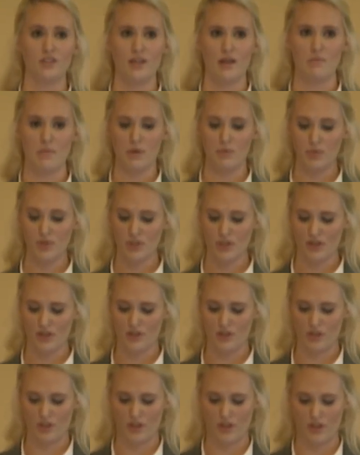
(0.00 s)
that members of the
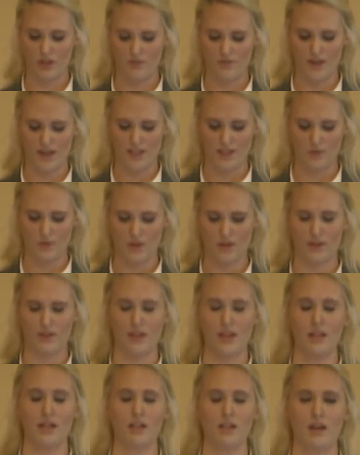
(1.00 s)
jury are faced with
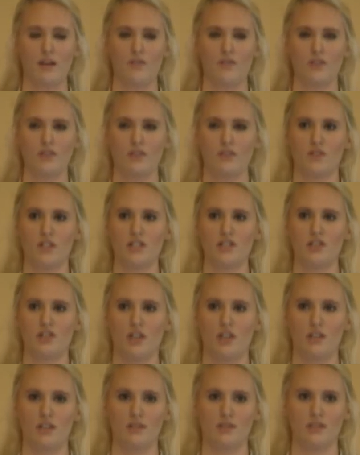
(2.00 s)
in an effort to reach
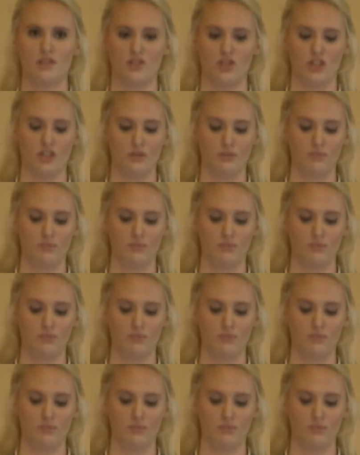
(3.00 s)
a decision.